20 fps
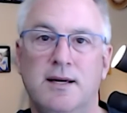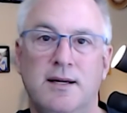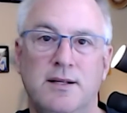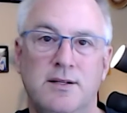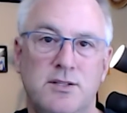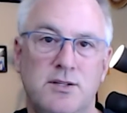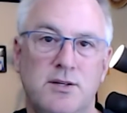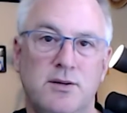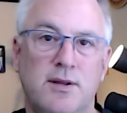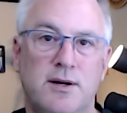
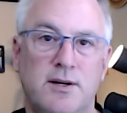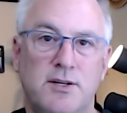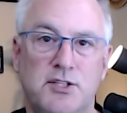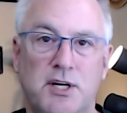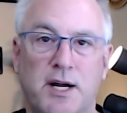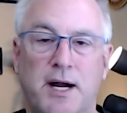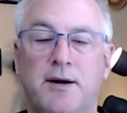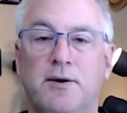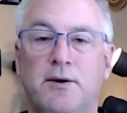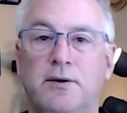into their
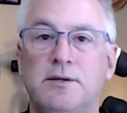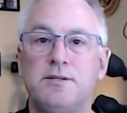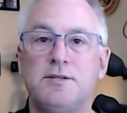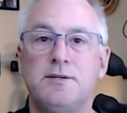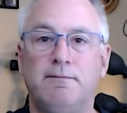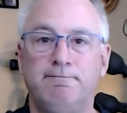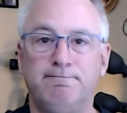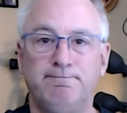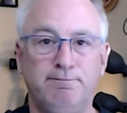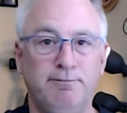channels.
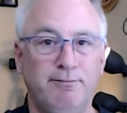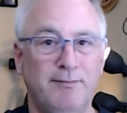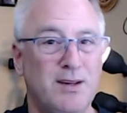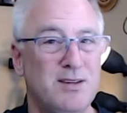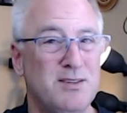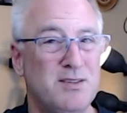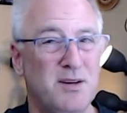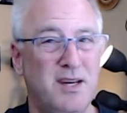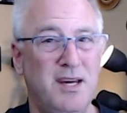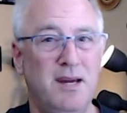
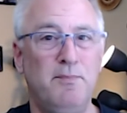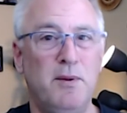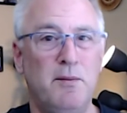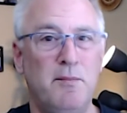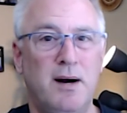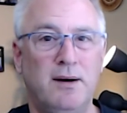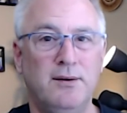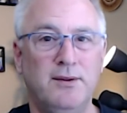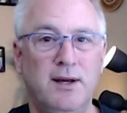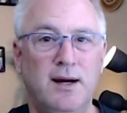So keep them
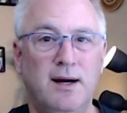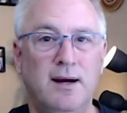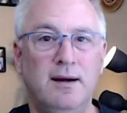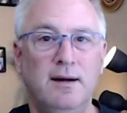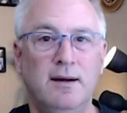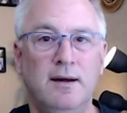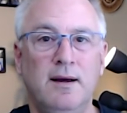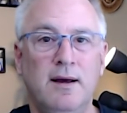out there.